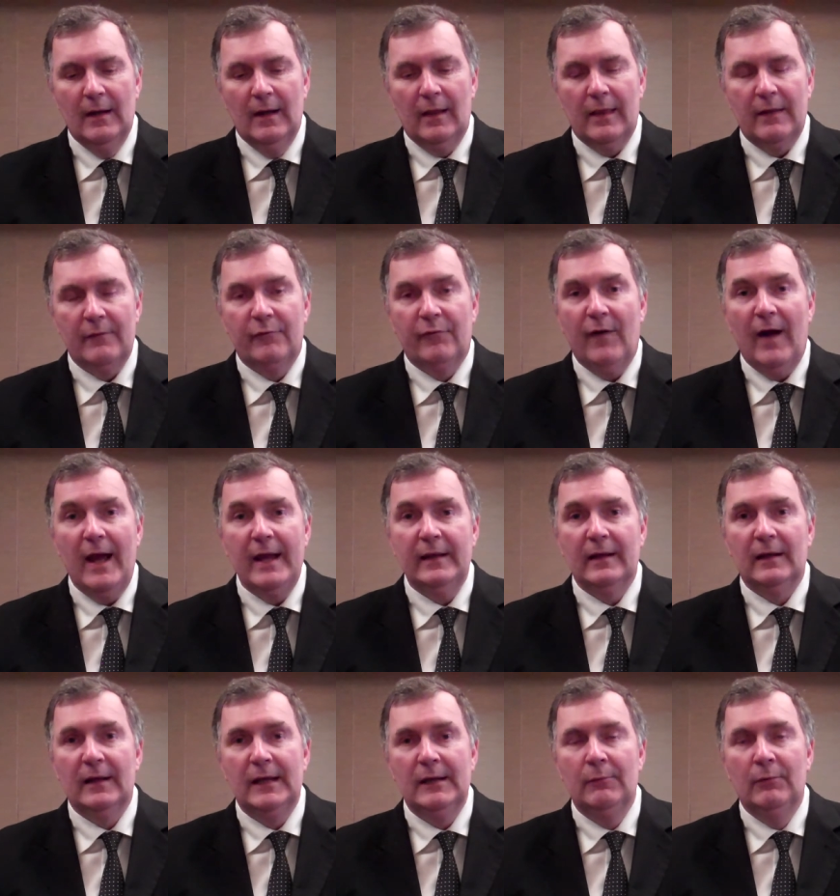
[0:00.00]
And then
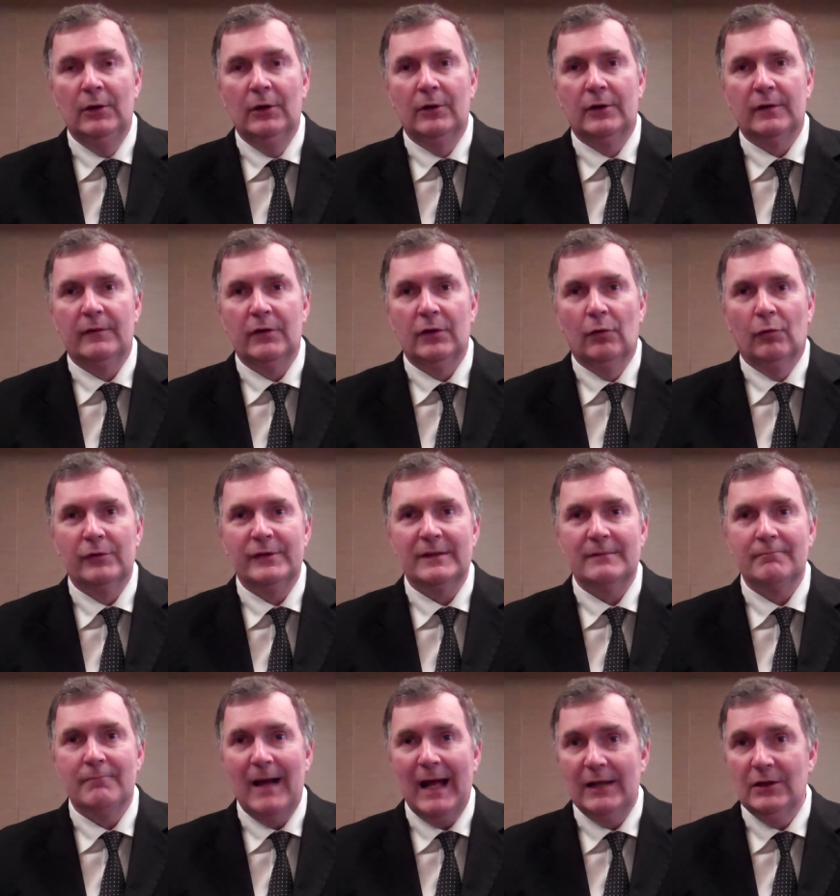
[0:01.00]
finally, we look at the
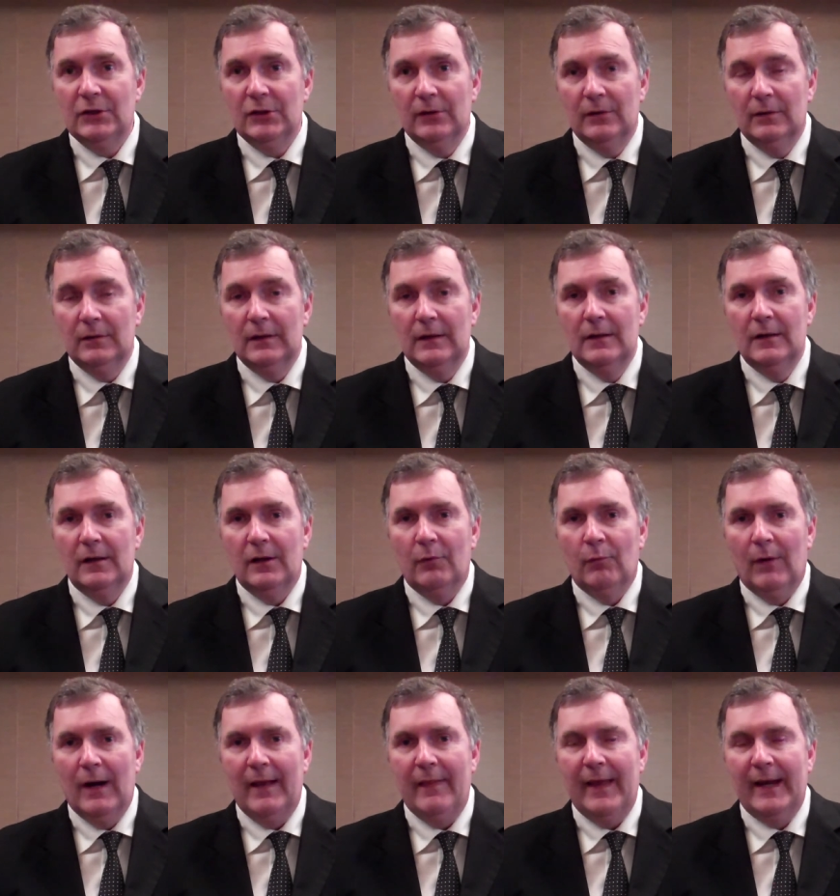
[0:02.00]
audit manual
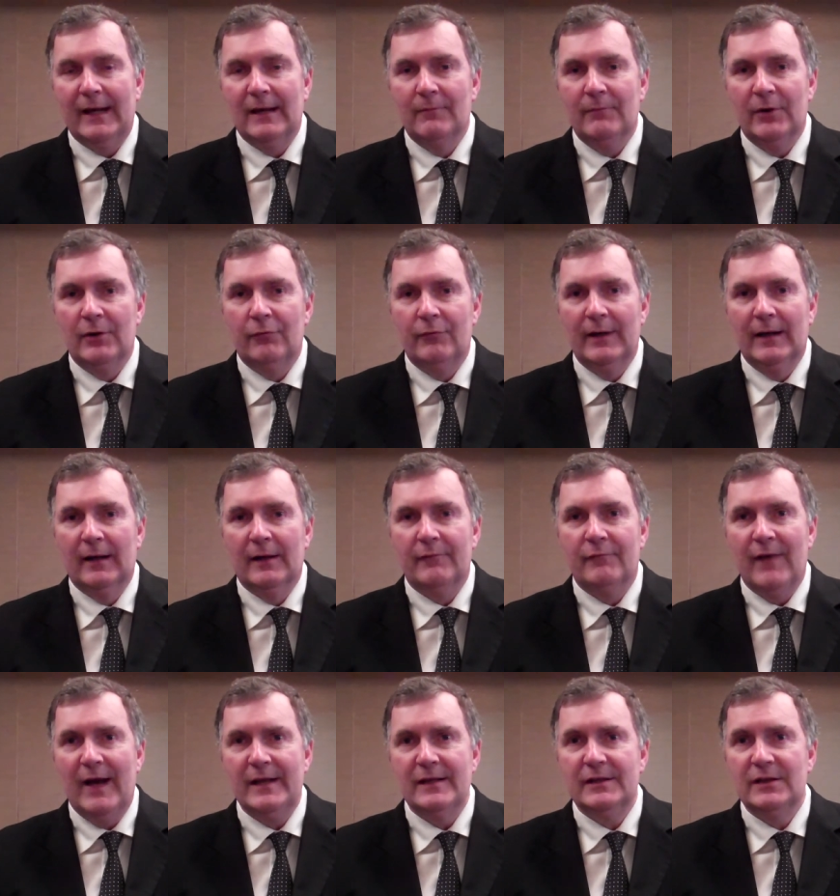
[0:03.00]
and why that can be a real
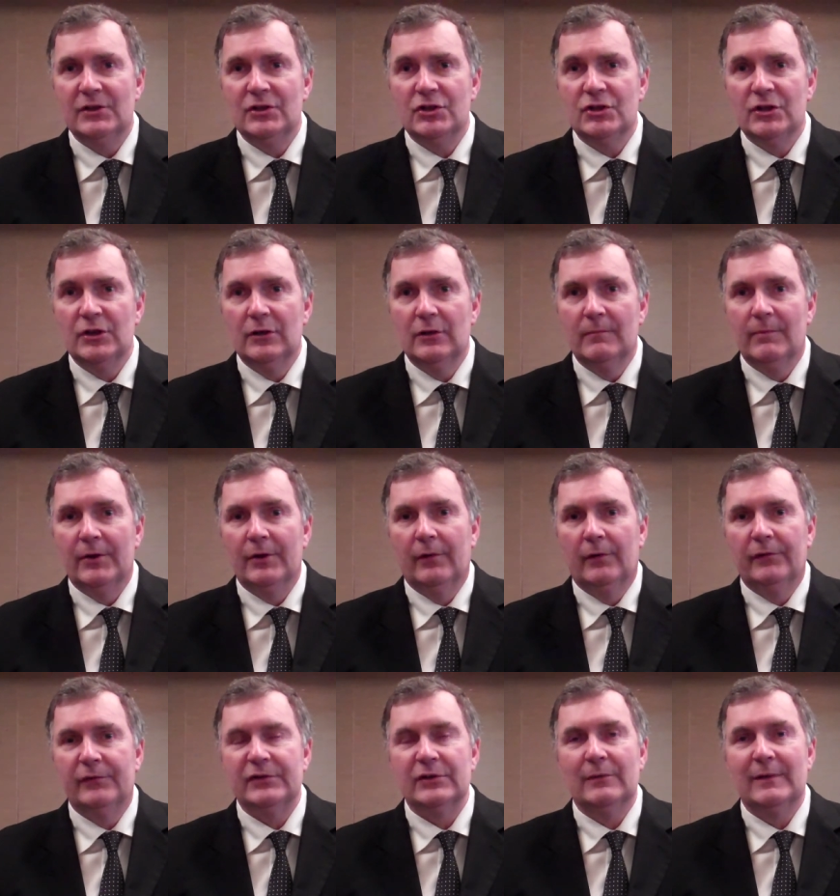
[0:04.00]
advantage to you, but
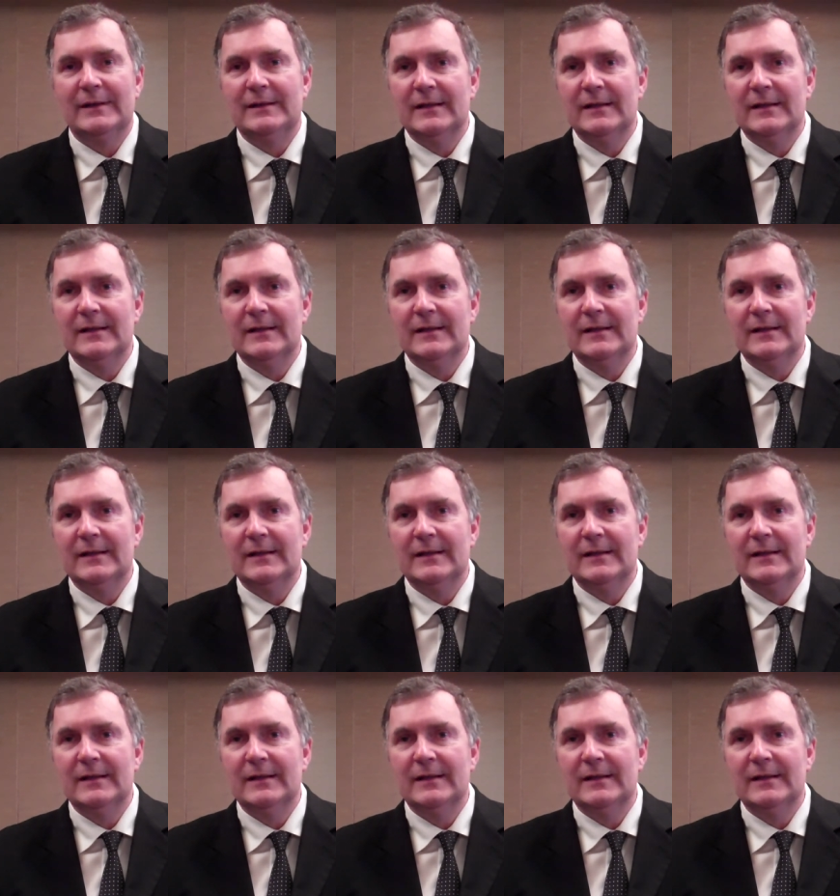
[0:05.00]
also a